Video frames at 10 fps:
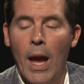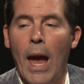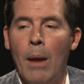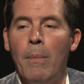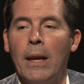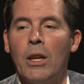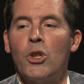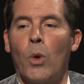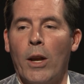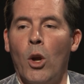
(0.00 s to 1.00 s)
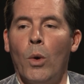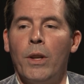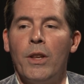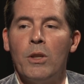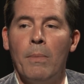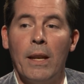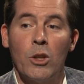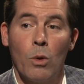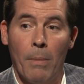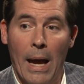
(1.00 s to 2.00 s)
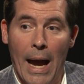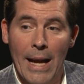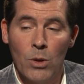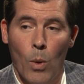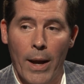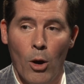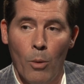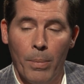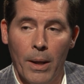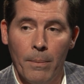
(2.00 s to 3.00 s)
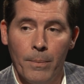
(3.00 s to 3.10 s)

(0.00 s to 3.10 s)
and making sure I go into these meetings with my eyes wide open.